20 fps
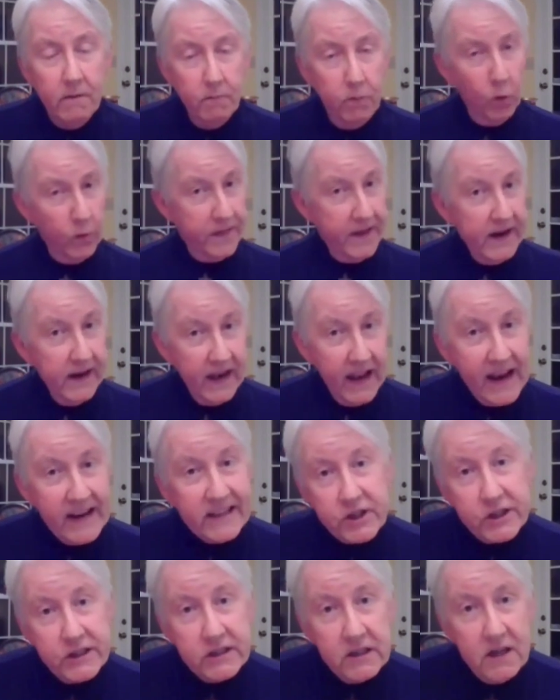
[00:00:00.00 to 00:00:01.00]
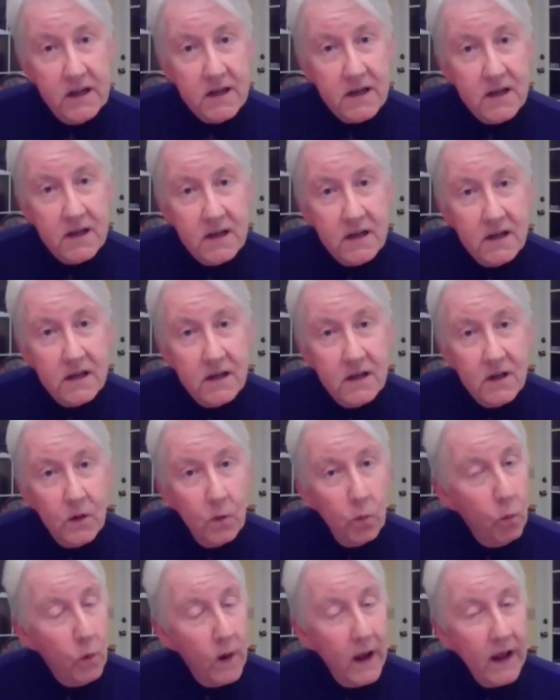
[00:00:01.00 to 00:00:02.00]
For the election,
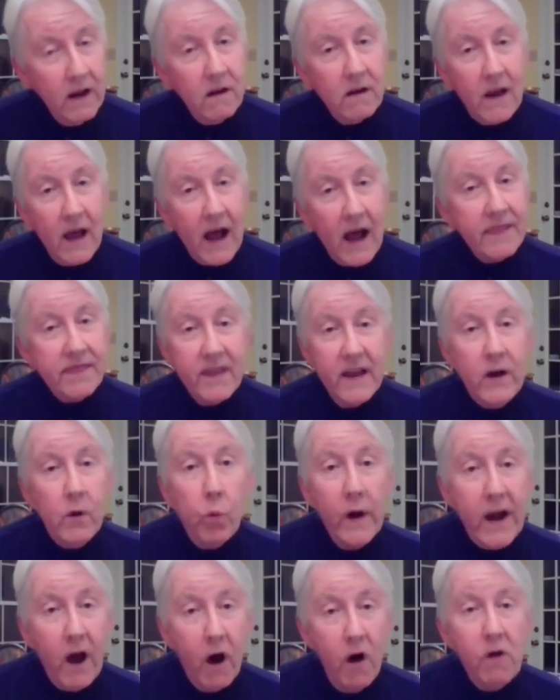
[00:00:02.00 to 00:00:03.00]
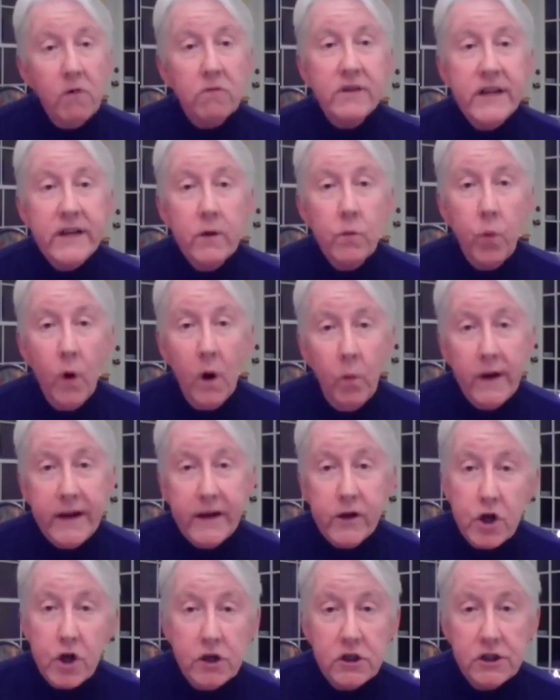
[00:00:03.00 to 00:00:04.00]
well, I think we all did what we
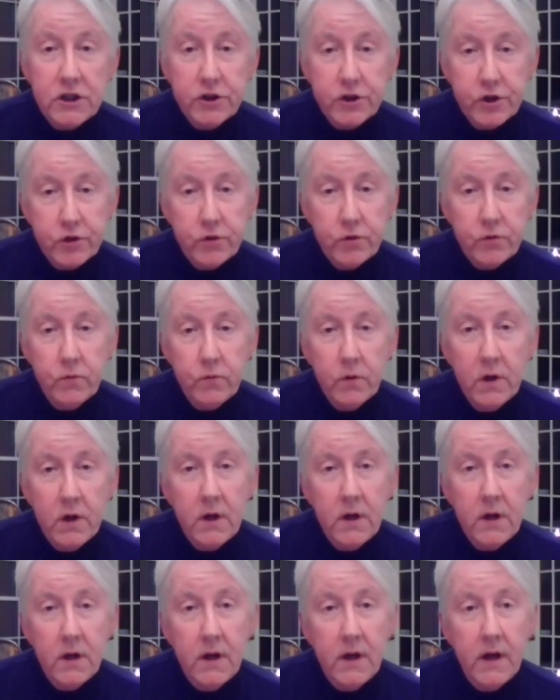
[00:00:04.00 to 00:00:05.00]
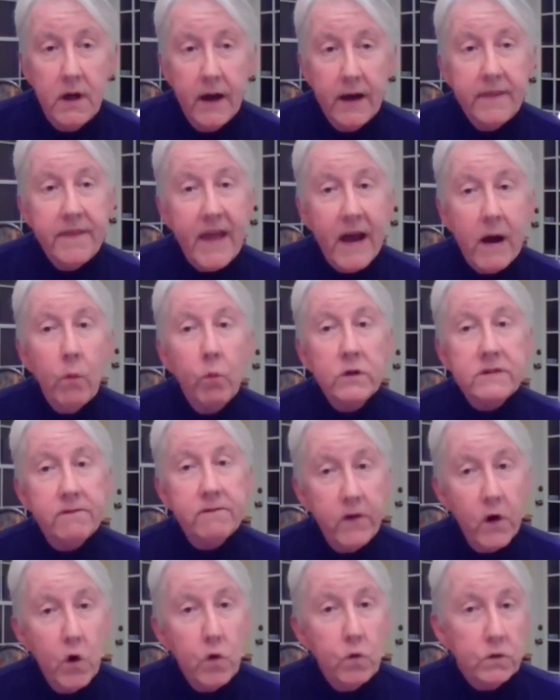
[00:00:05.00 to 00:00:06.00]
could do, and that was
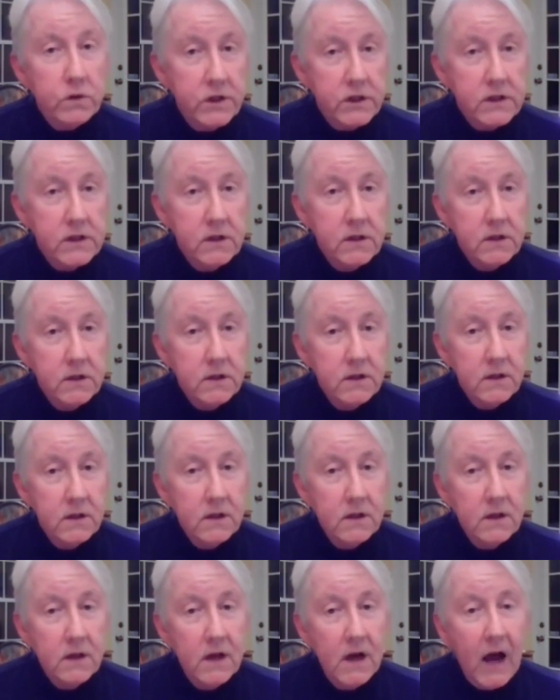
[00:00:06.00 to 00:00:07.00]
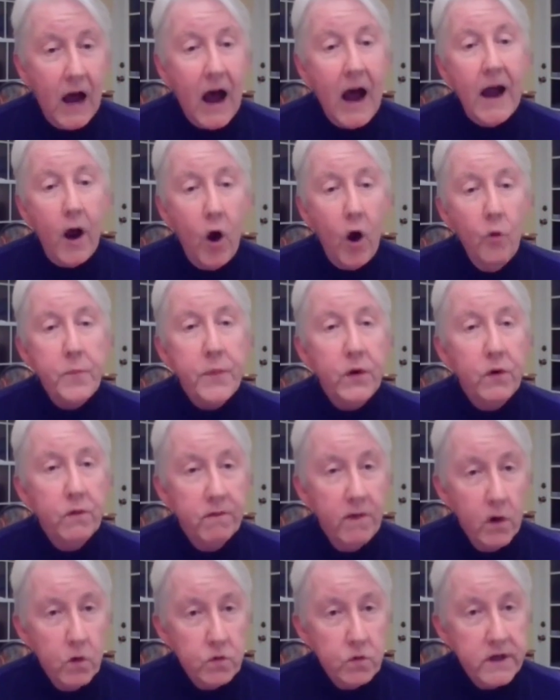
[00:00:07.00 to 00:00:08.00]
vote. I hope you
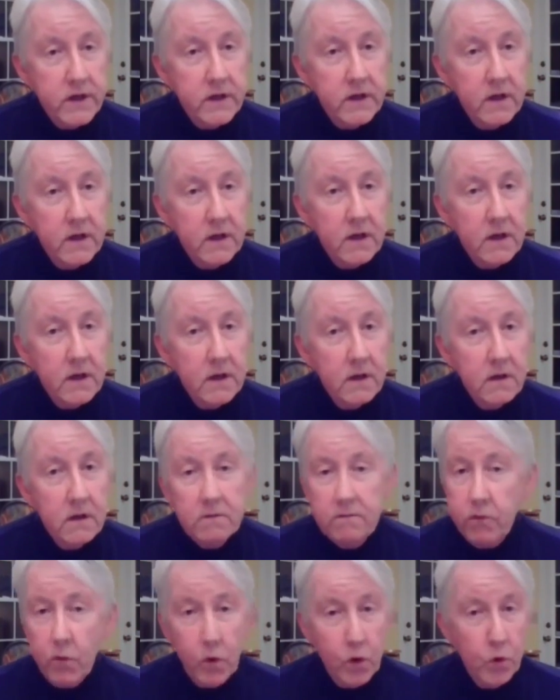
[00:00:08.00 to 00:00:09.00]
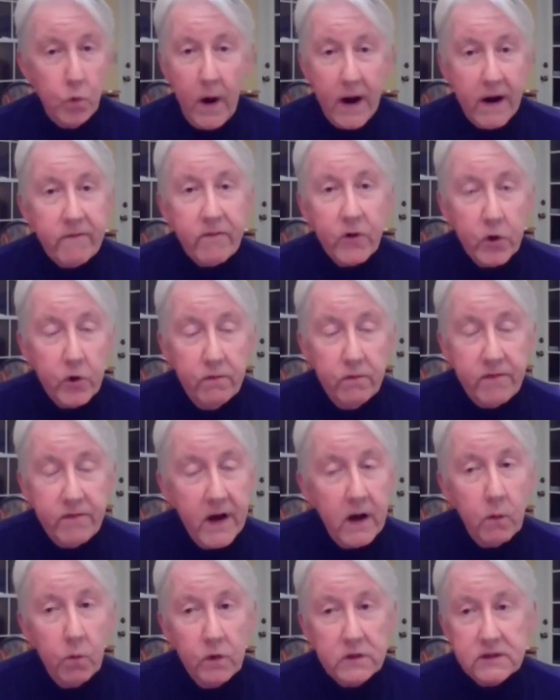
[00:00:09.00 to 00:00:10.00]
voted for whoever you
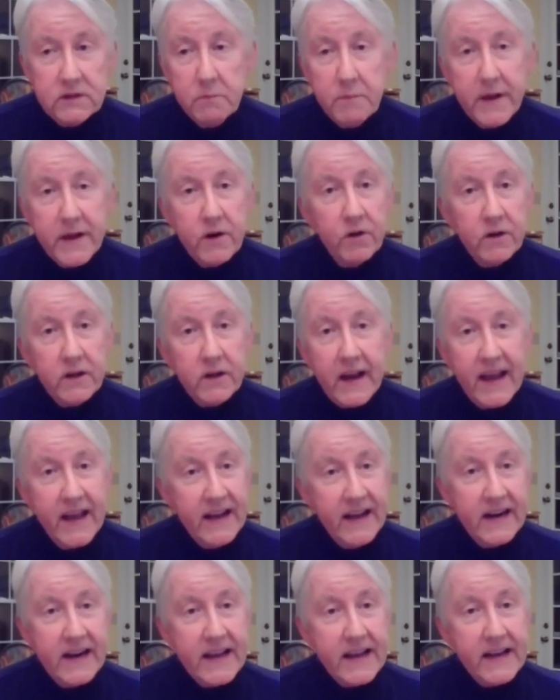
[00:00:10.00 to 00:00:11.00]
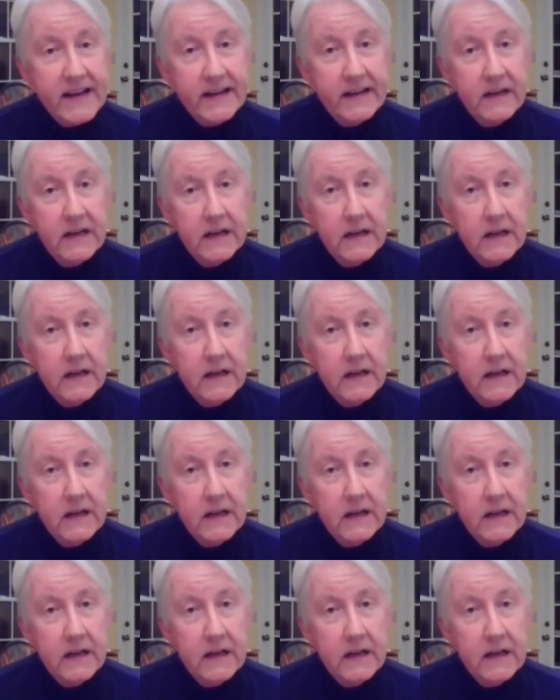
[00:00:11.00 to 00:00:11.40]
felt was the better candidate.